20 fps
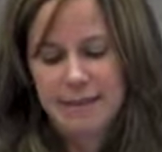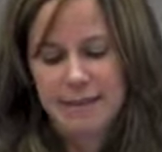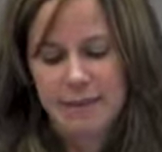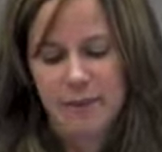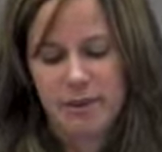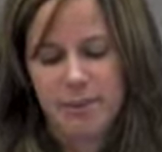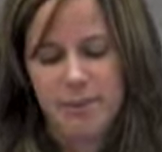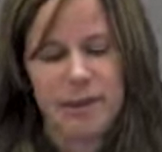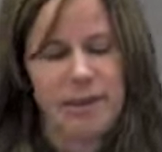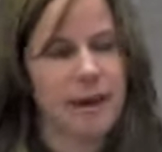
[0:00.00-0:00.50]

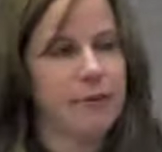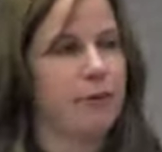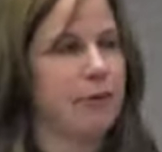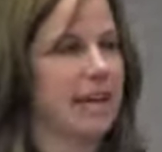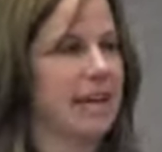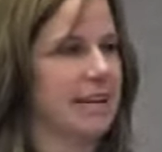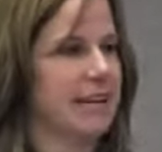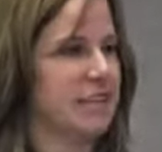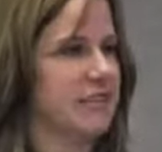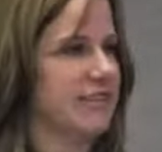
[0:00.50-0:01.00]
seems to be that if we
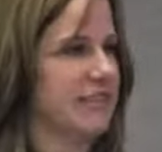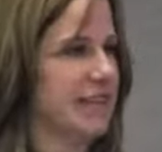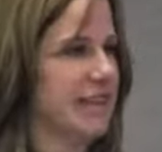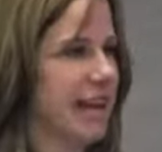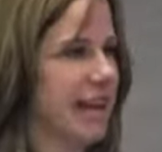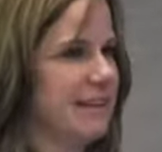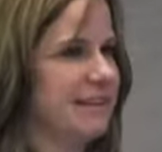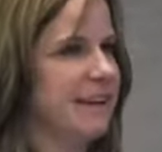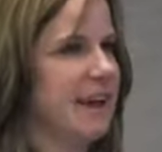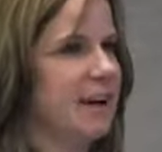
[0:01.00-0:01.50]
can just
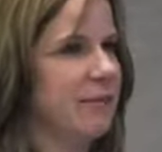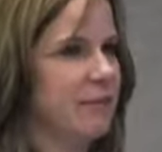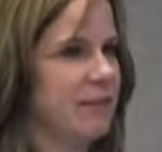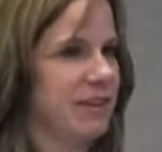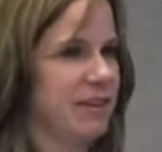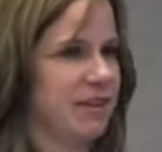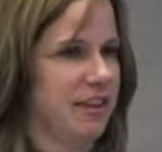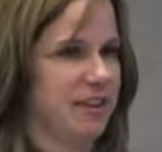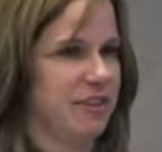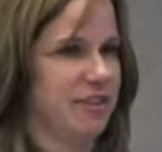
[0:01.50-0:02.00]
get tough
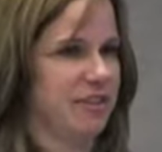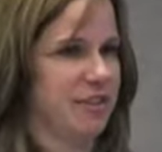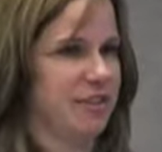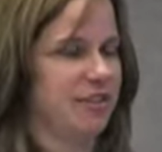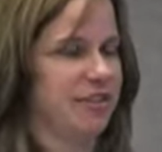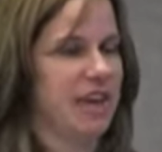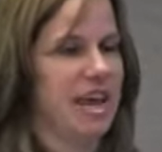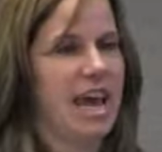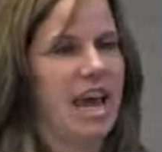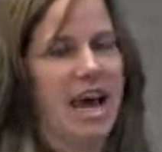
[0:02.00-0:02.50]
with
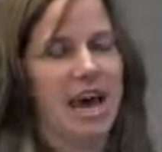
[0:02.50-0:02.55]
teachers